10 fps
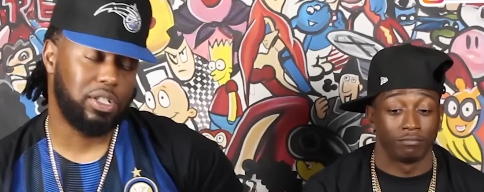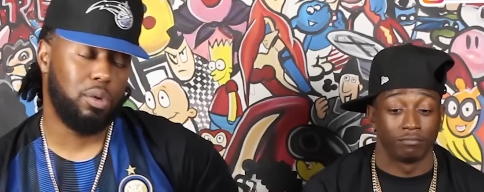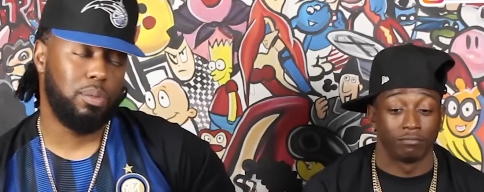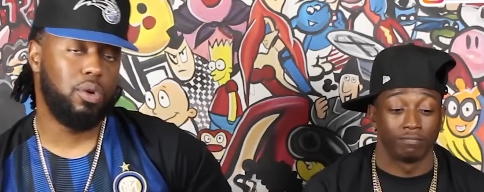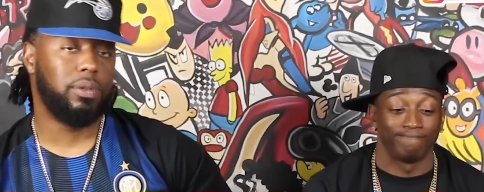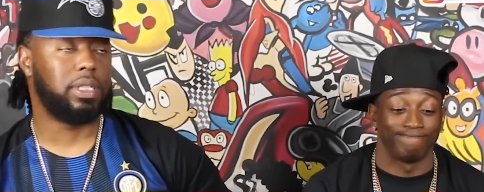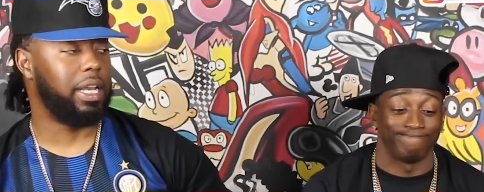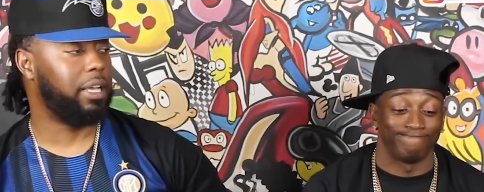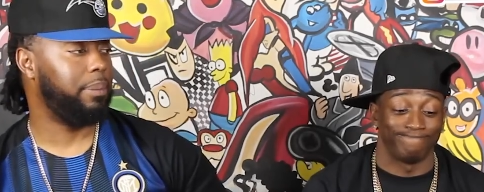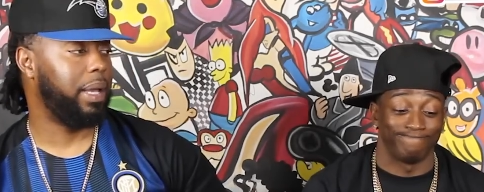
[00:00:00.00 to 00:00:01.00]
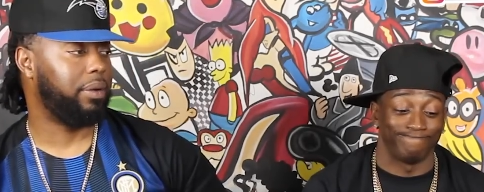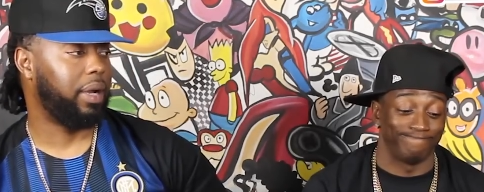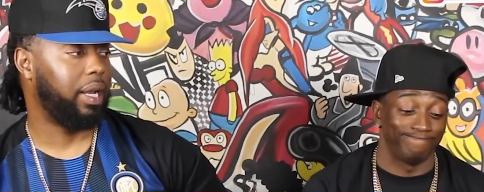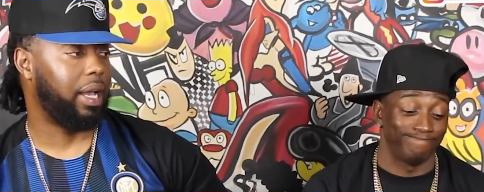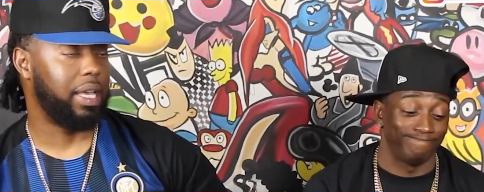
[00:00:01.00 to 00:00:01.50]
Speaker 1: no moves that he can make
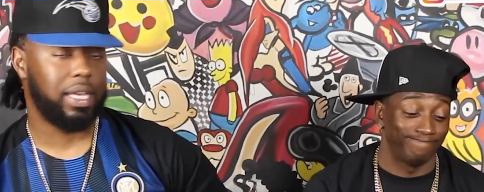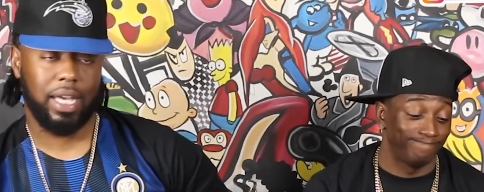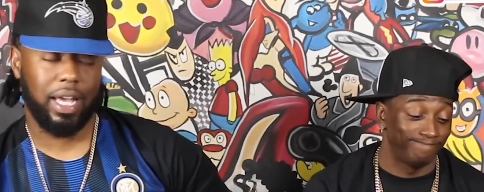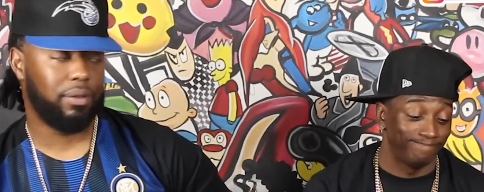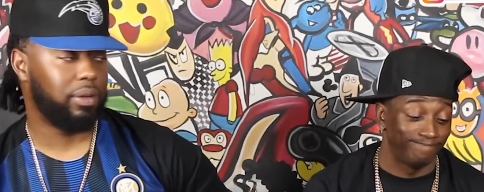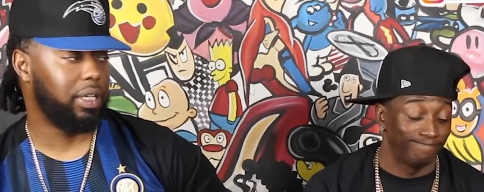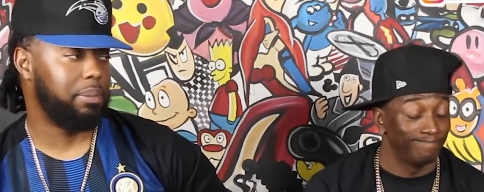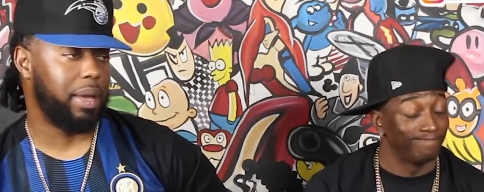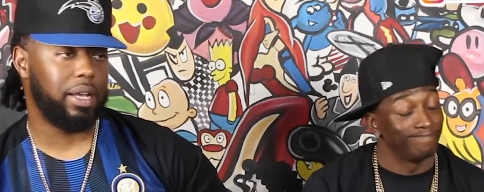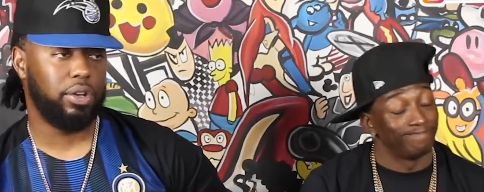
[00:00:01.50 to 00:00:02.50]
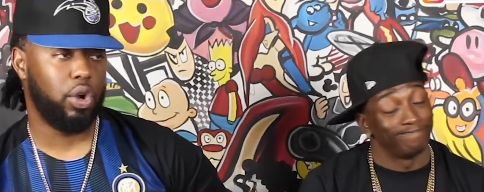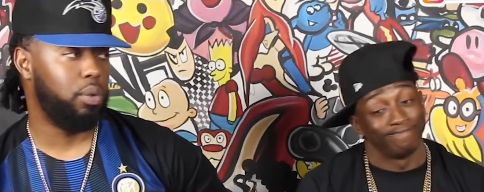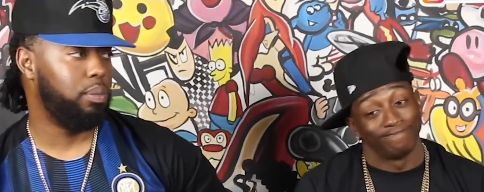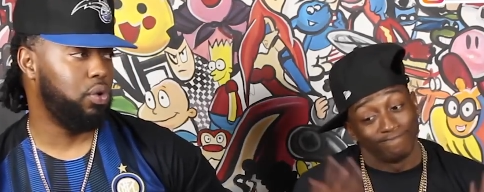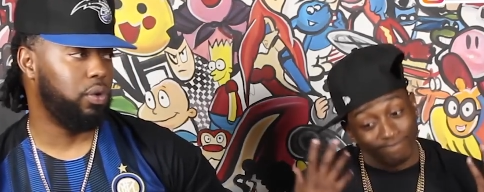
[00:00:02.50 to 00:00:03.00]
right uh-huh. now. He can't really make
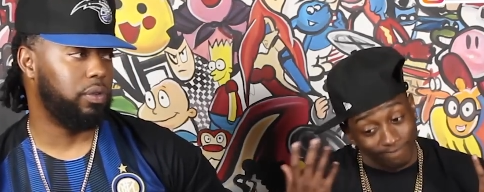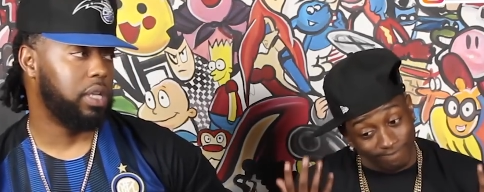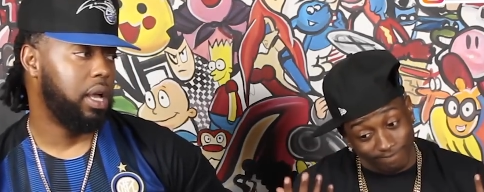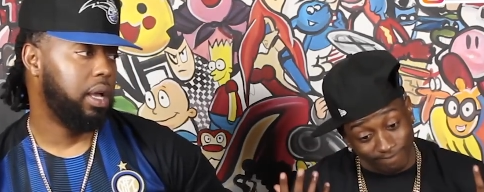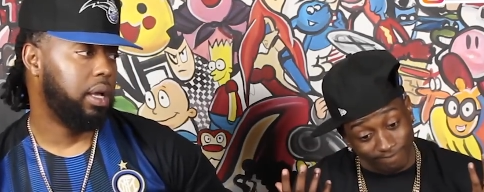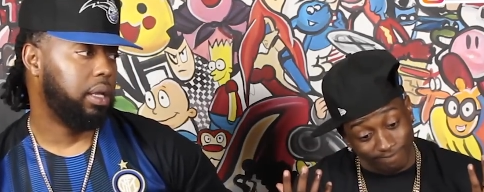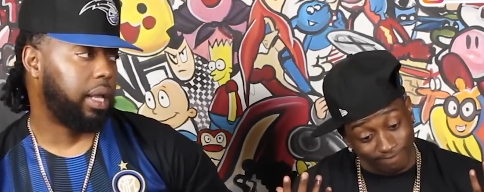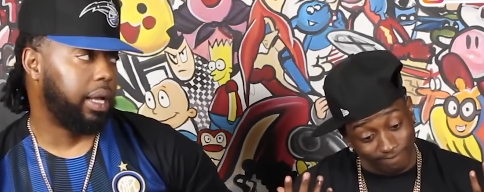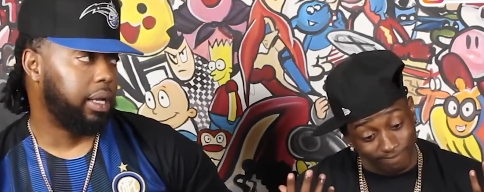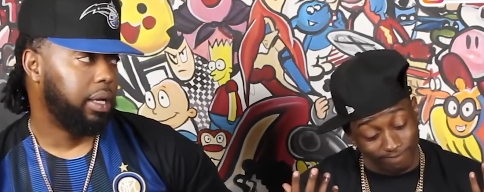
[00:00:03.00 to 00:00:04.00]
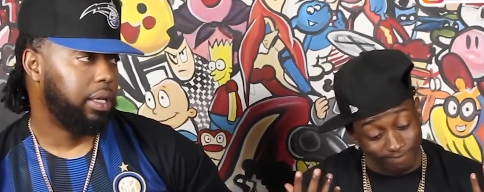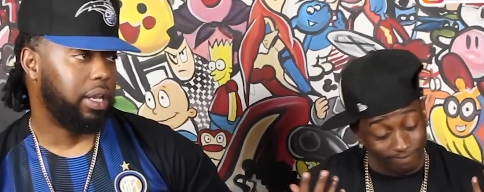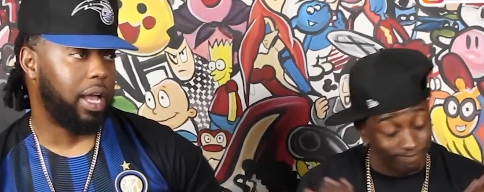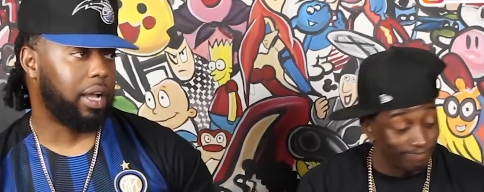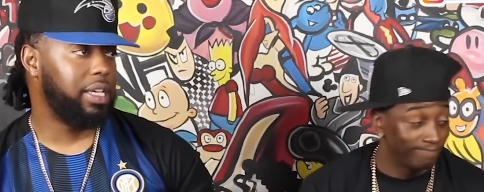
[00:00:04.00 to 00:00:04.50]
no moves. Like
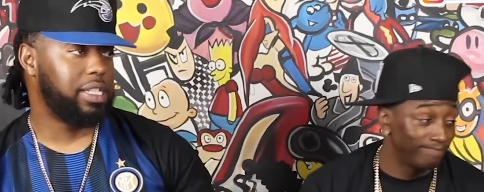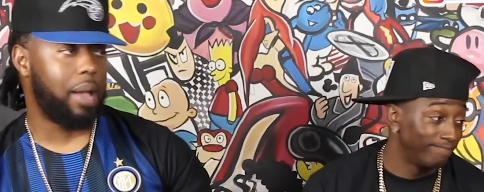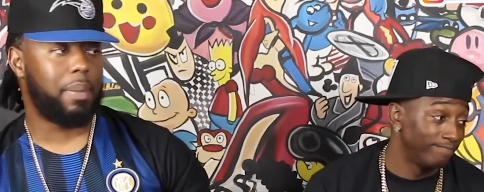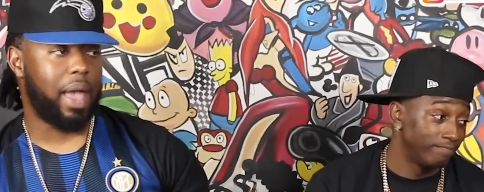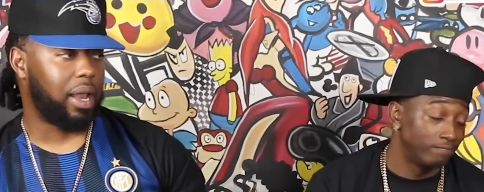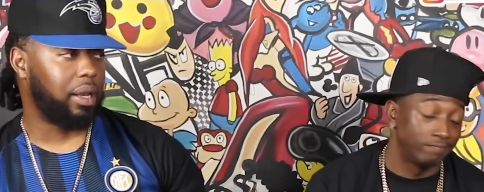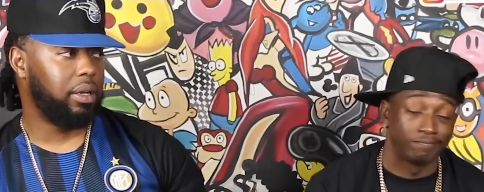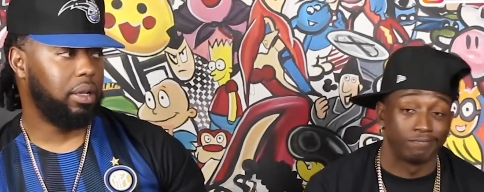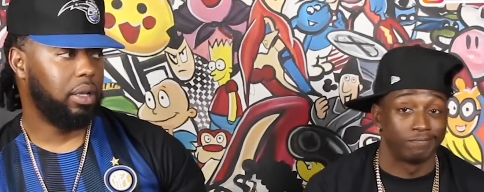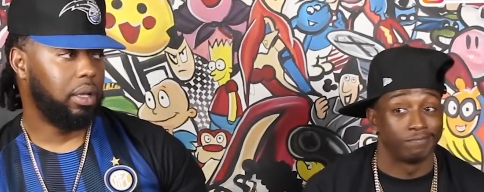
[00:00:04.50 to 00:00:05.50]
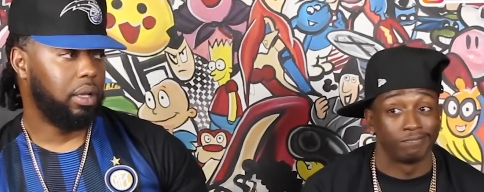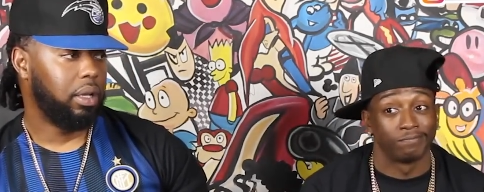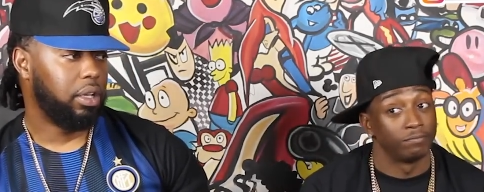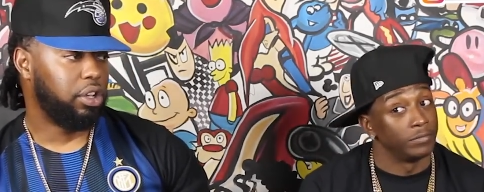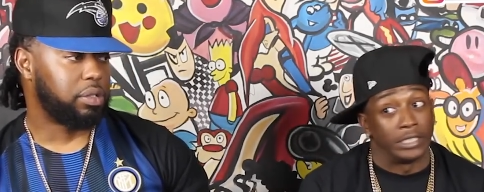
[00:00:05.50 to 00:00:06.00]
you're not, he's not battling.
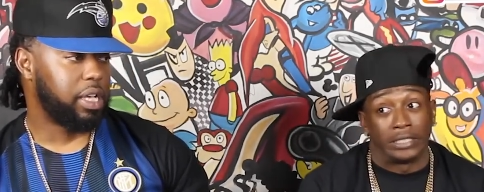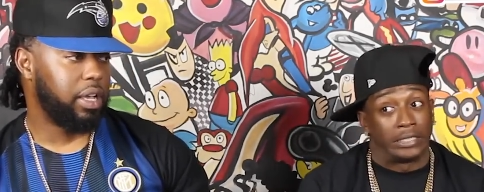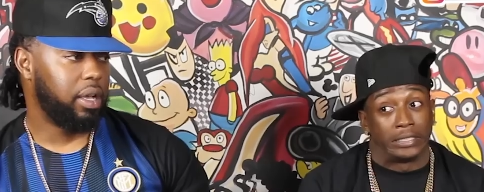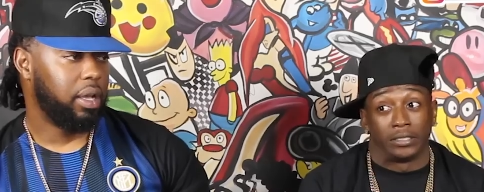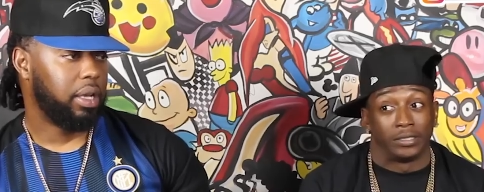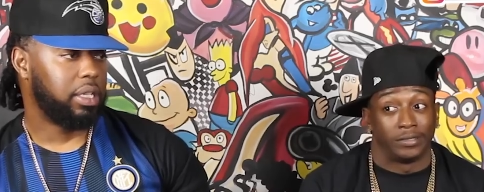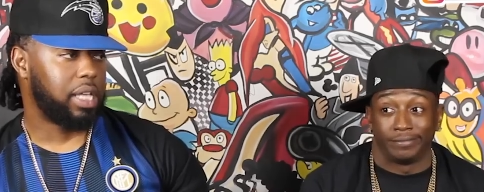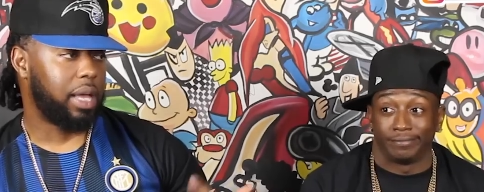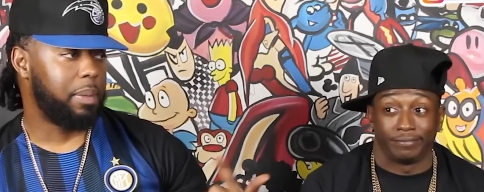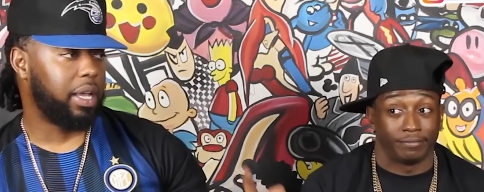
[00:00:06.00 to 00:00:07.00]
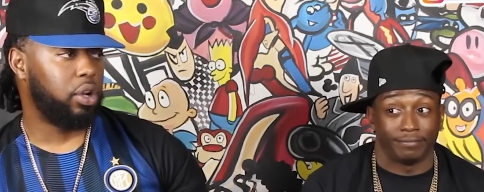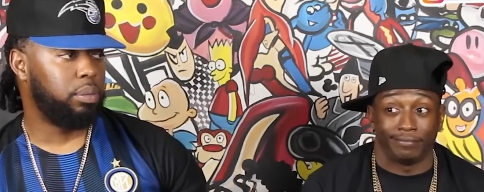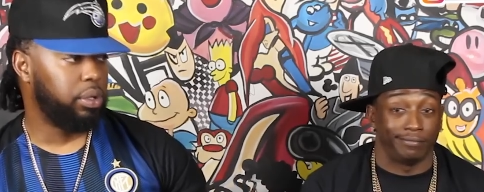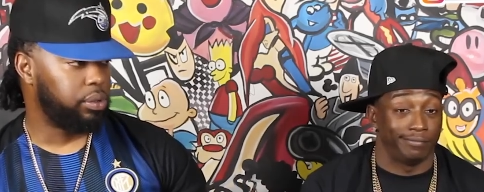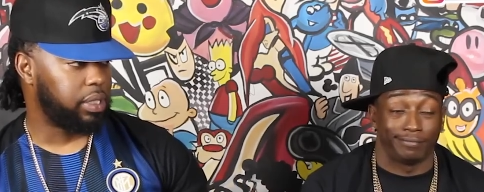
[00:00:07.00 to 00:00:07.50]
You know what I'm saying? He's not making
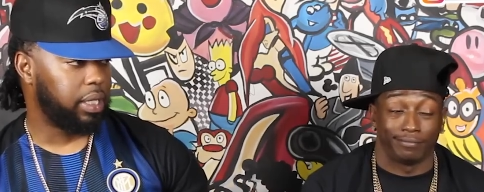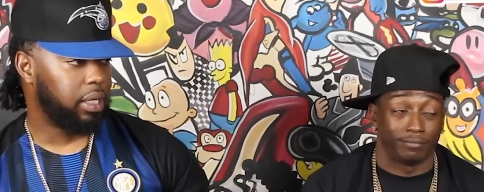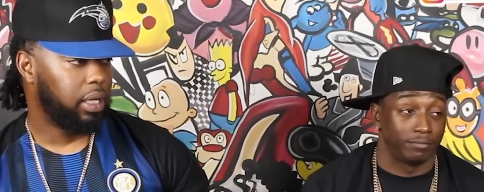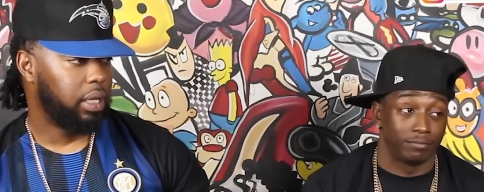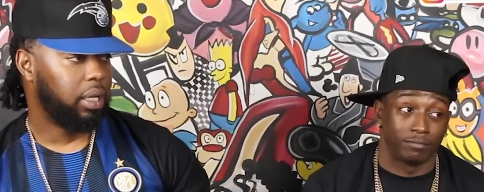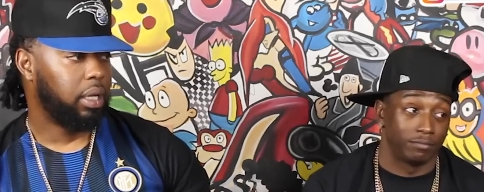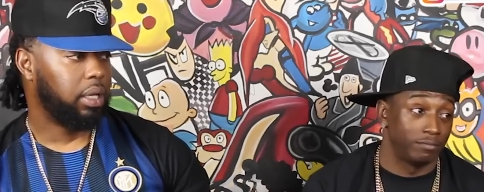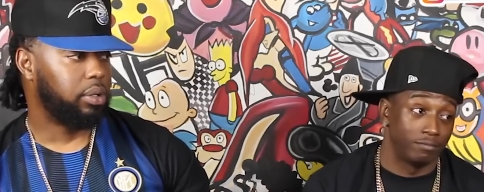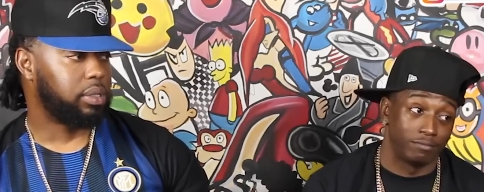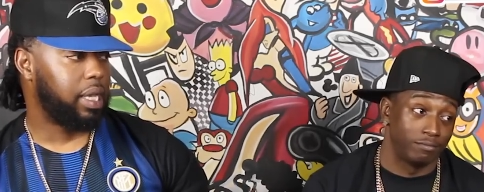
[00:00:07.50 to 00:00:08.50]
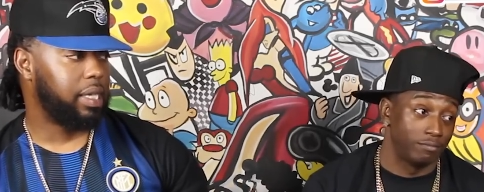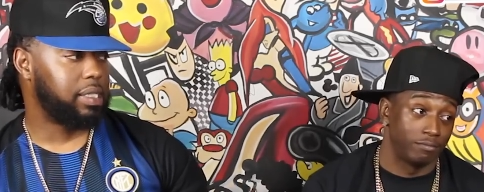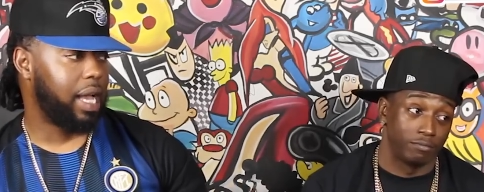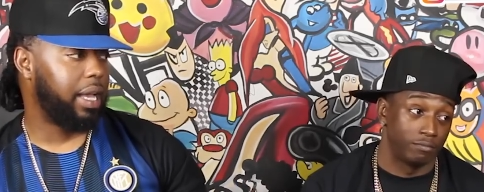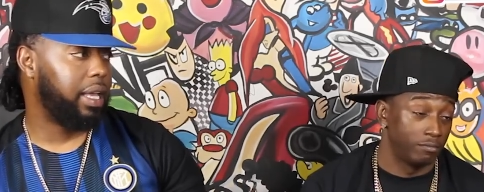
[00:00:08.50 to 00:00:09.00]
no music. You know what I'm saying? He's not